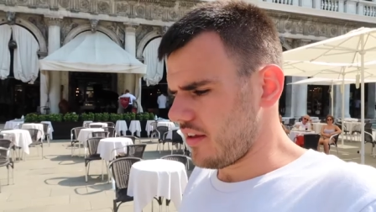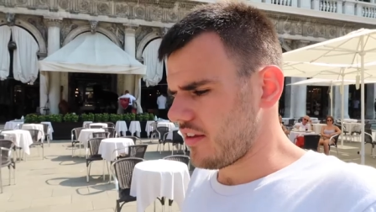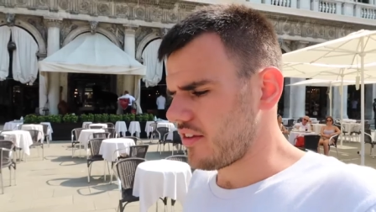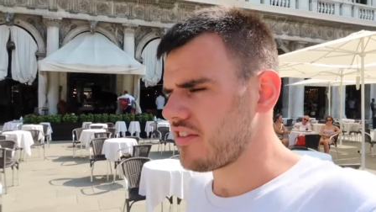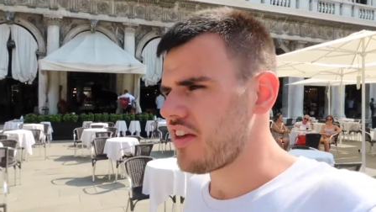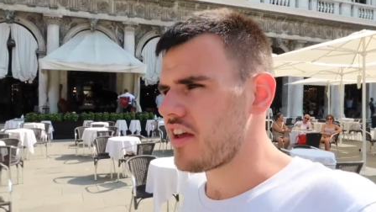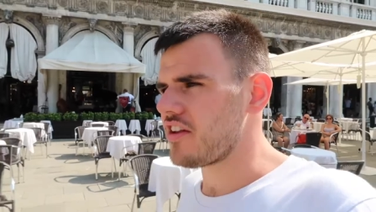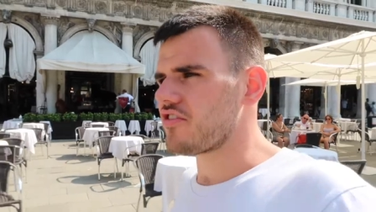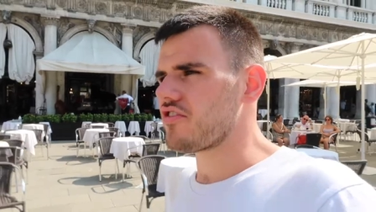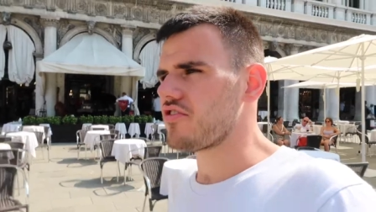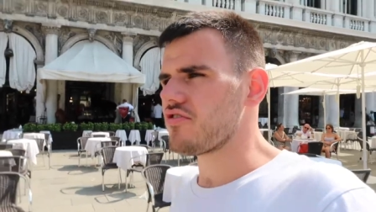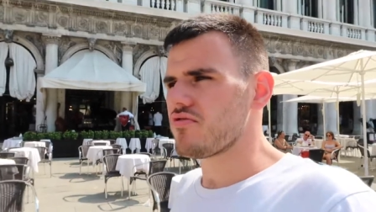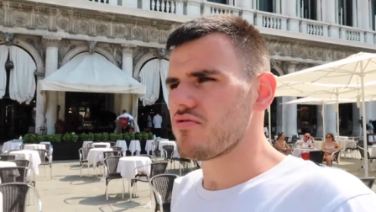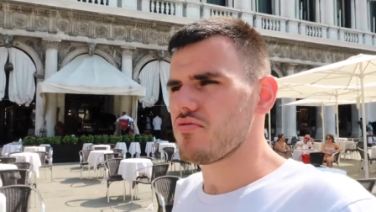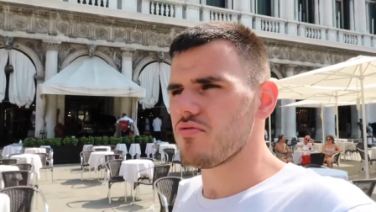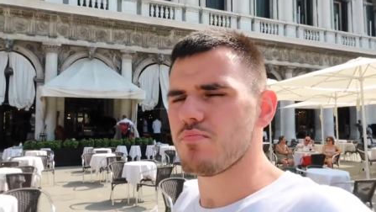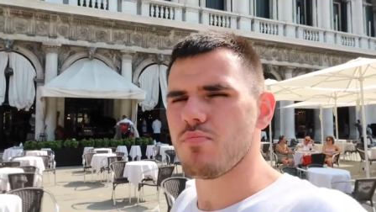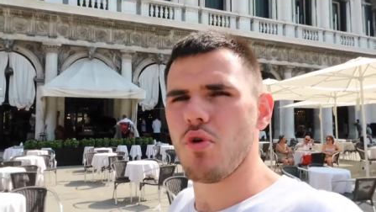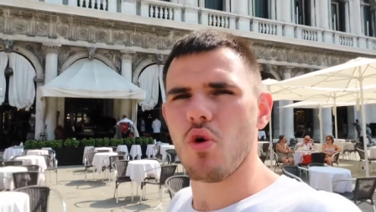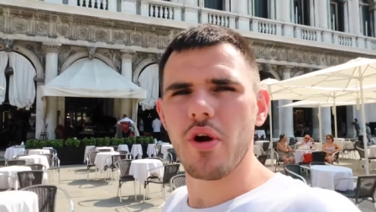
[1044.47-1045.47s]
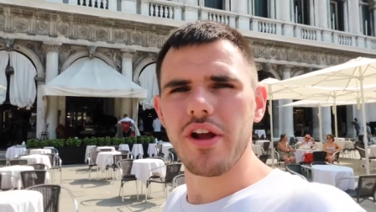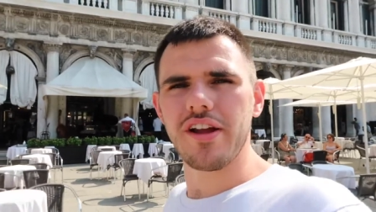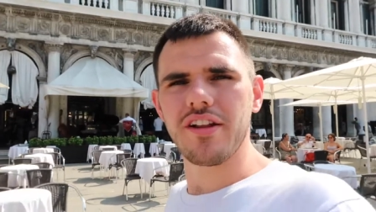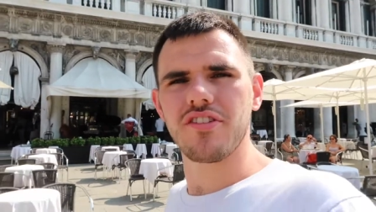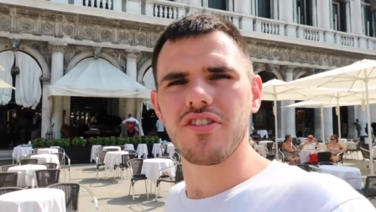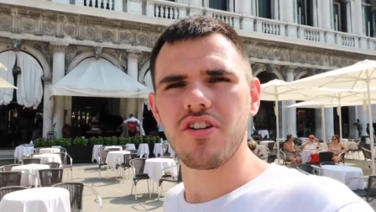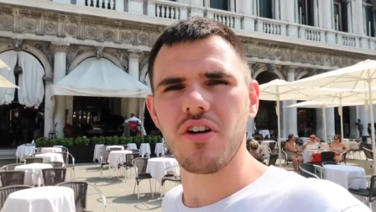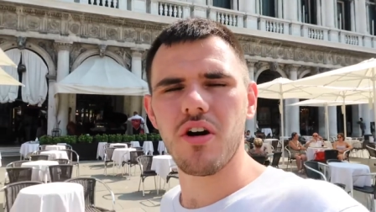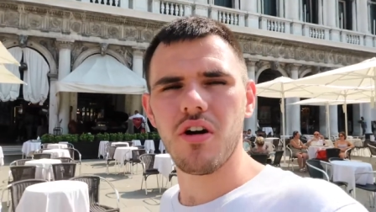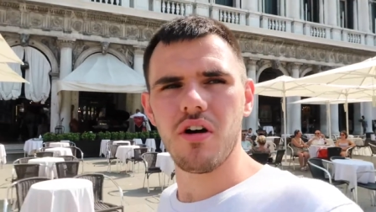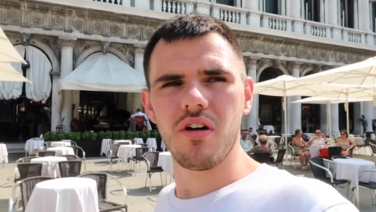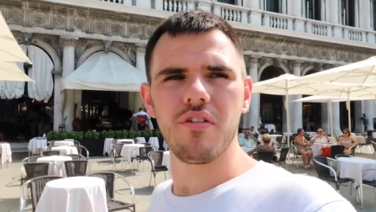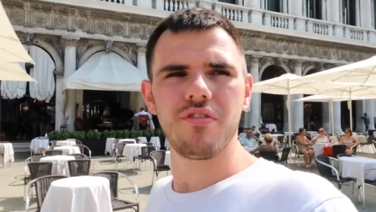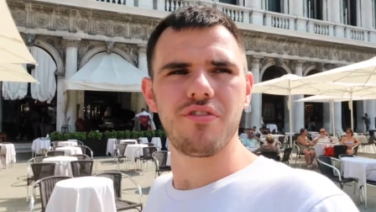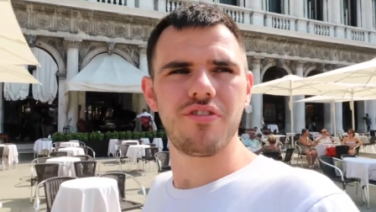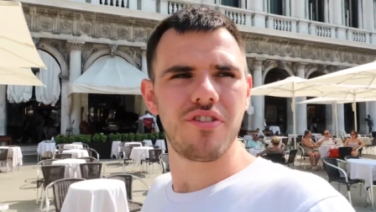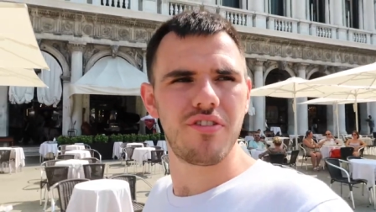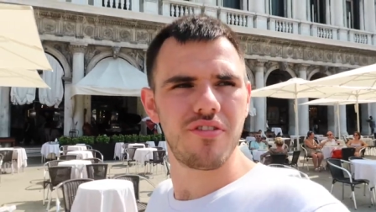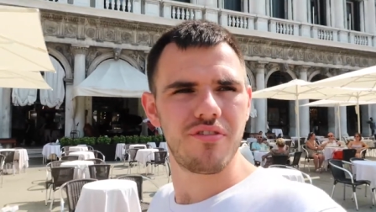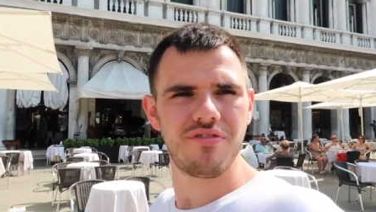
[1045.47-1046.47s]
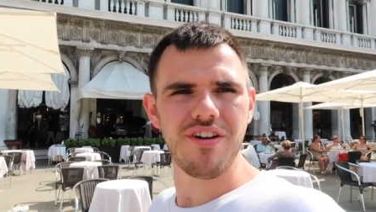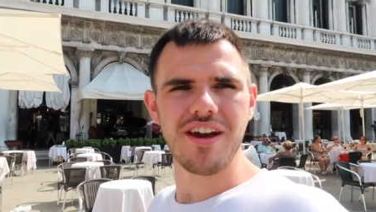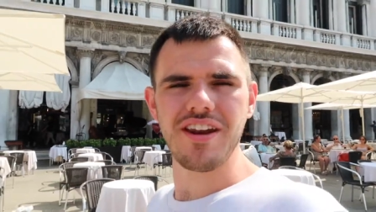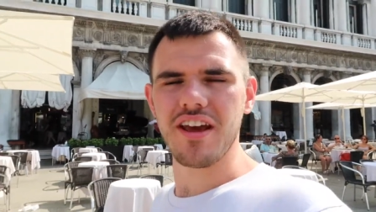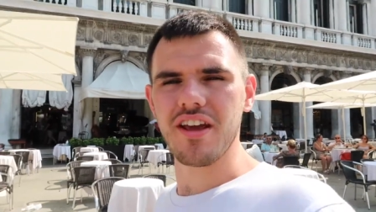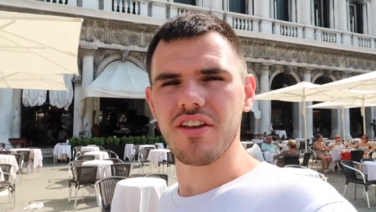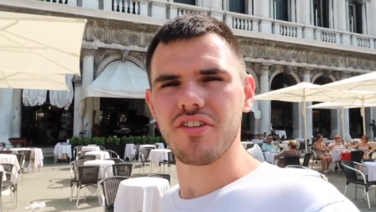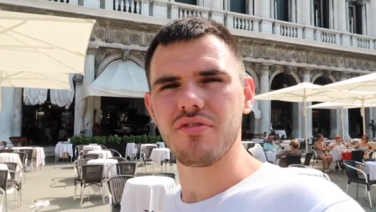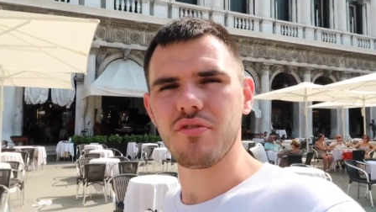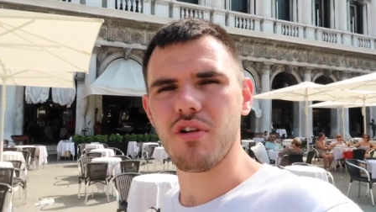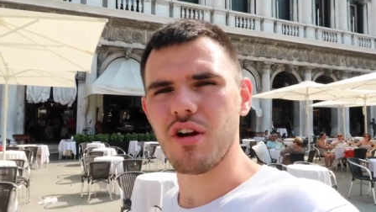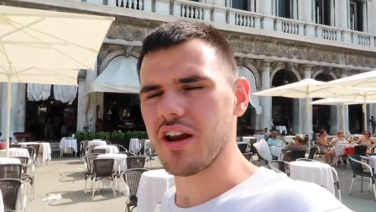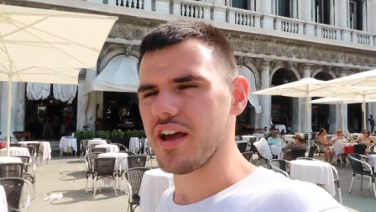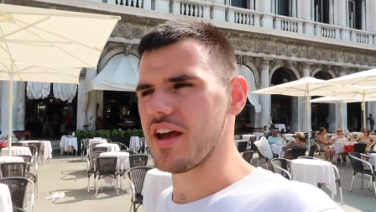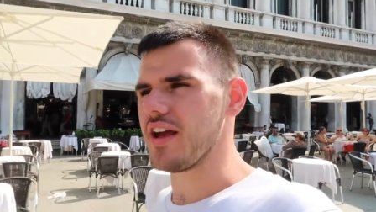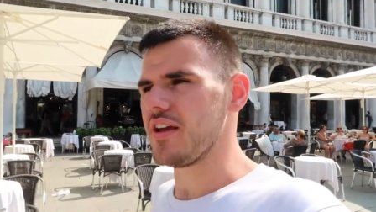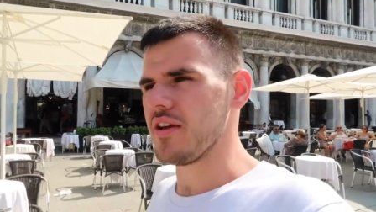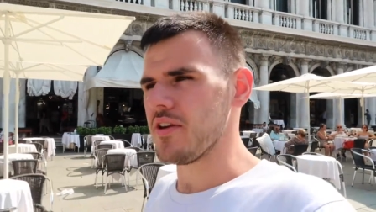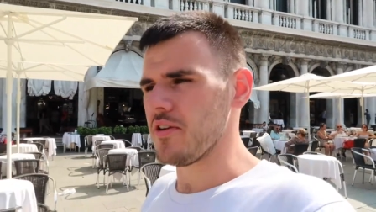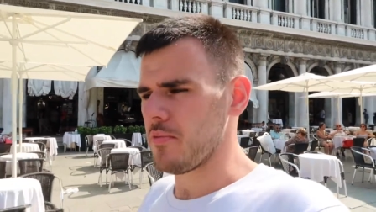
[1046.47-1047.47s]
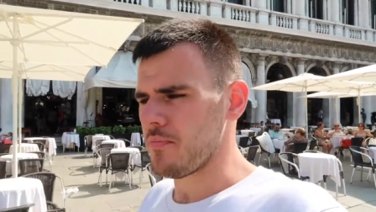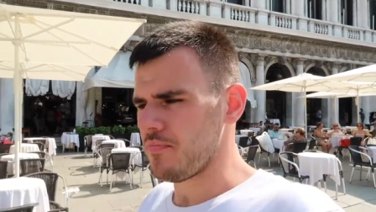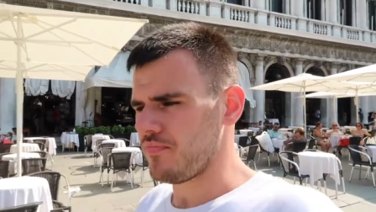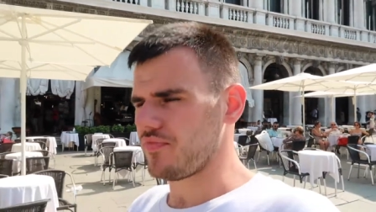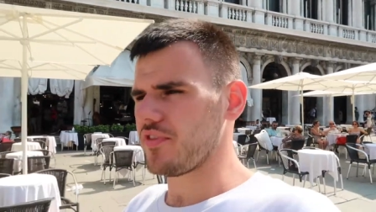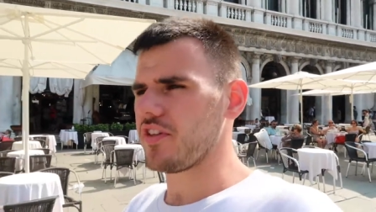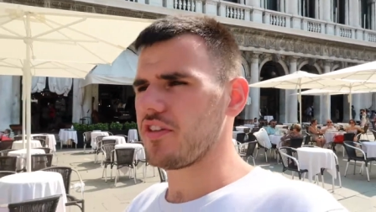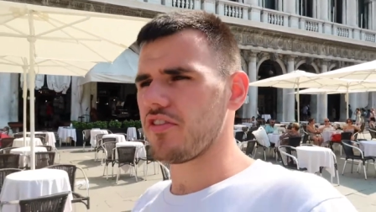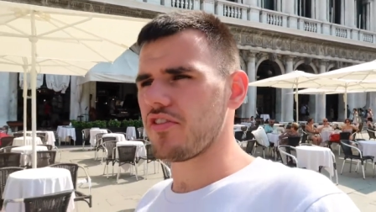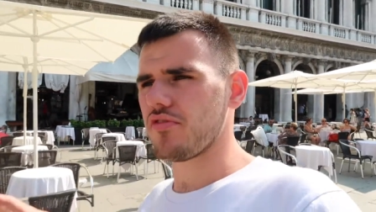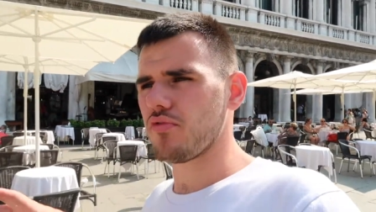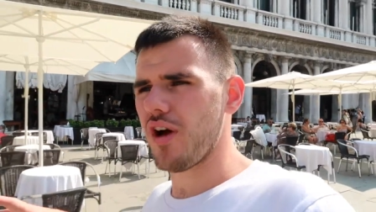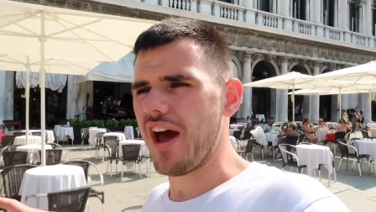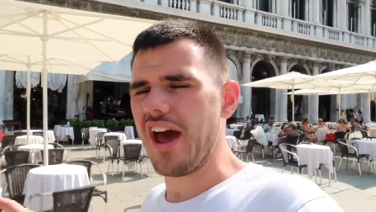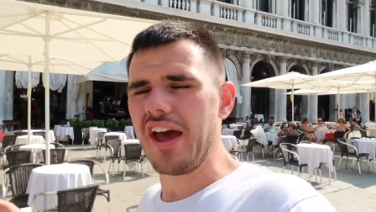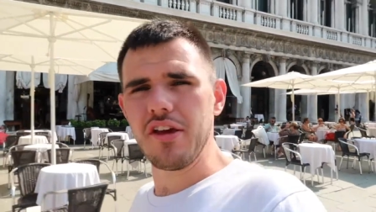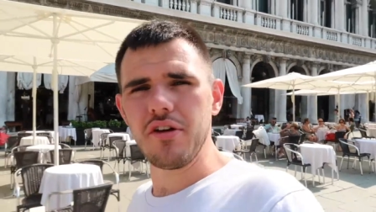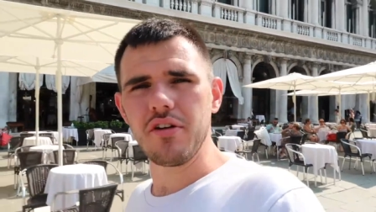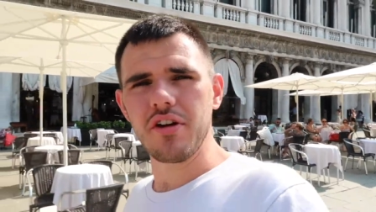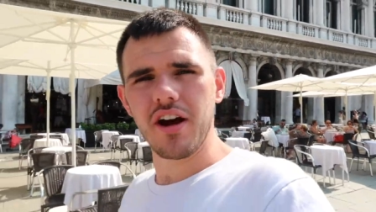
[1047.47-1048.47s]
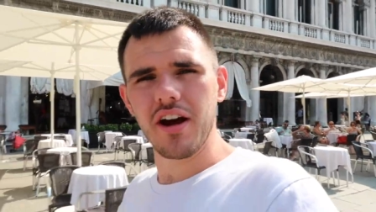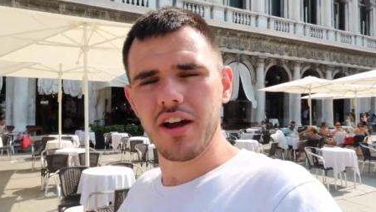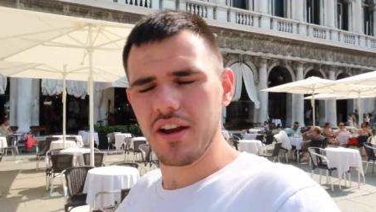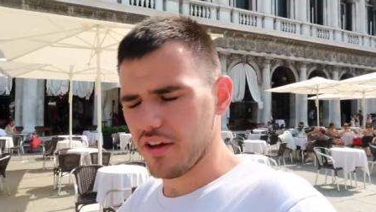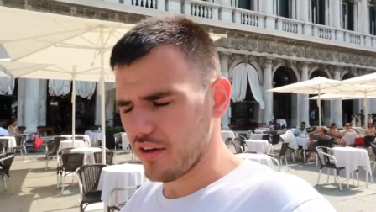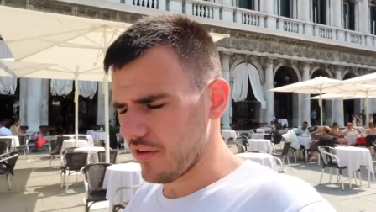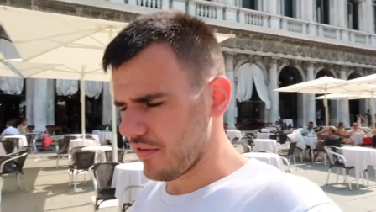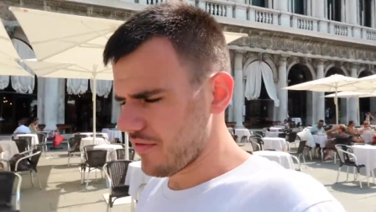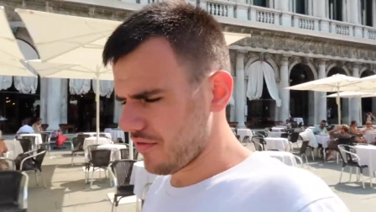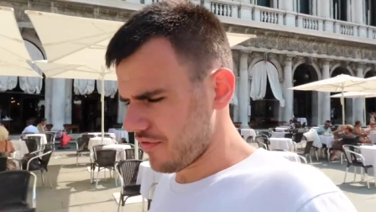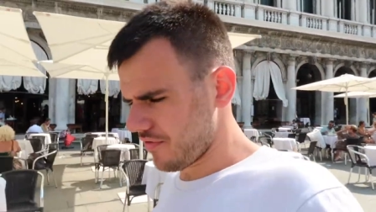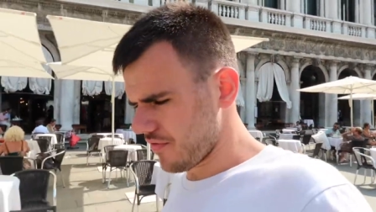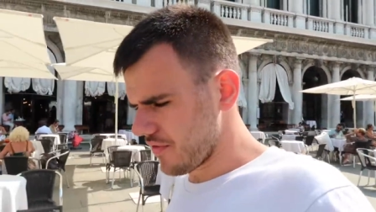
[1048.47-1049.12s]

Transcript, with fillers: central point of Venice, really. This is where you kind of